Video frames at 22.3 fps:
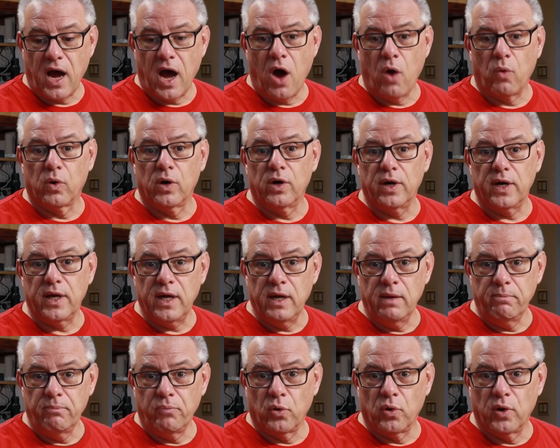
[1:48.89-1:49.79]
our
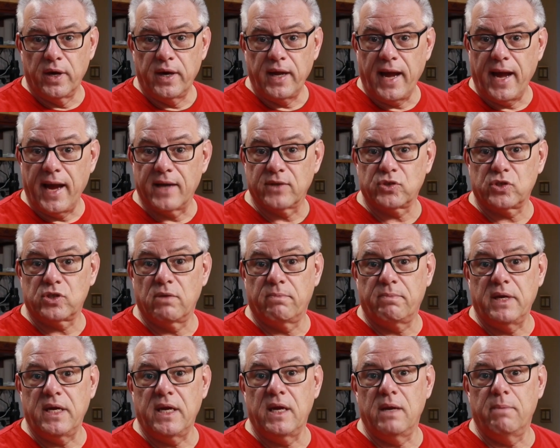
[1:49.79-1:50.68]
input has to
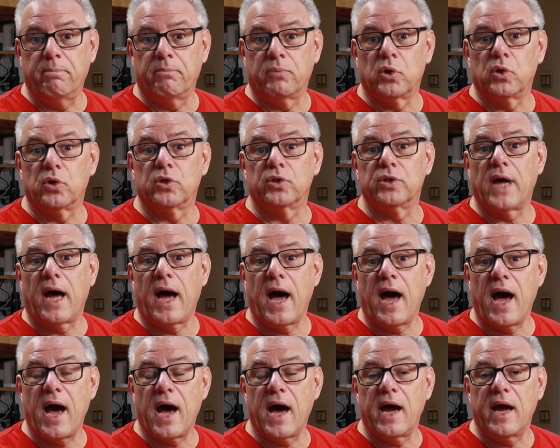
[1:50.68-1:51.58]
be pulled
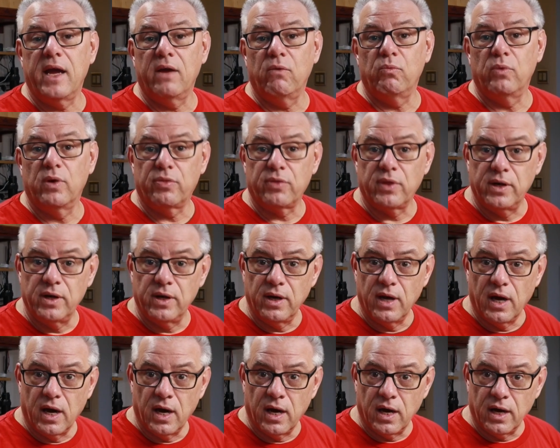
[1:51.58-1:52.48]
high with
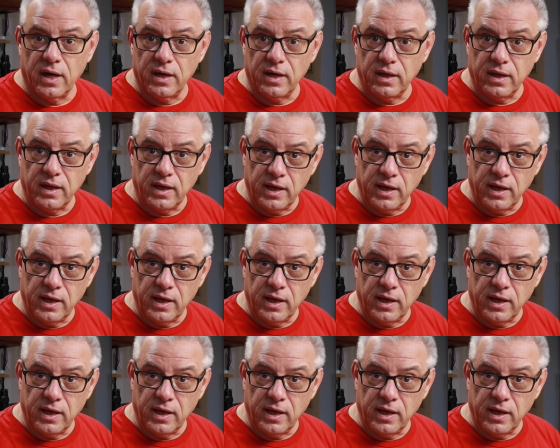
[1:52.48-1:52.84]
an uh,